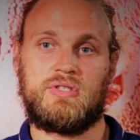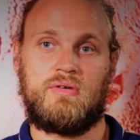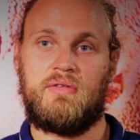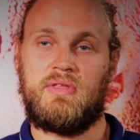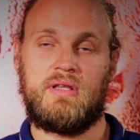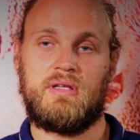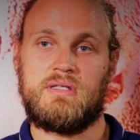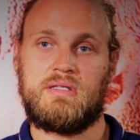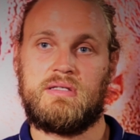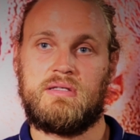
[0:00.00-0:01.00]
So I think
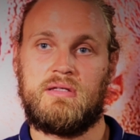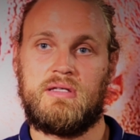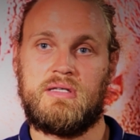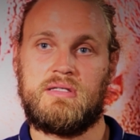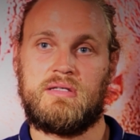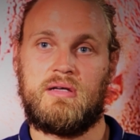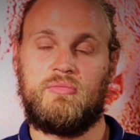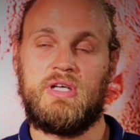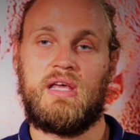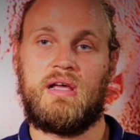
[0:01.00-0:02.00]
this
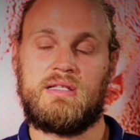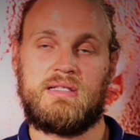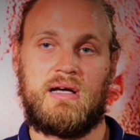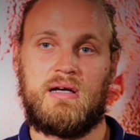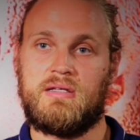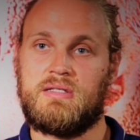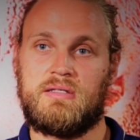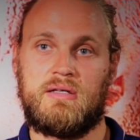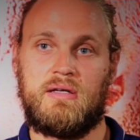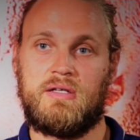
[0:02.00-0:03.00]
week in Qatar
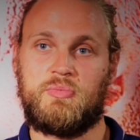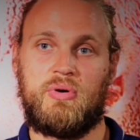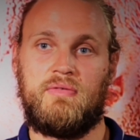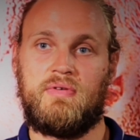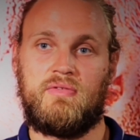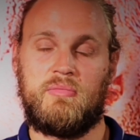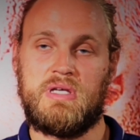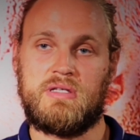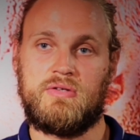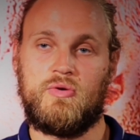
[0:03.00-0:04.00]
is perfect for
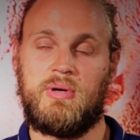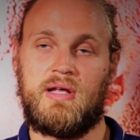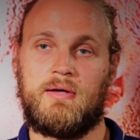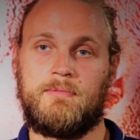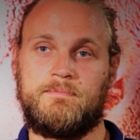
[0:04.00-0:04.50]
me as a new player.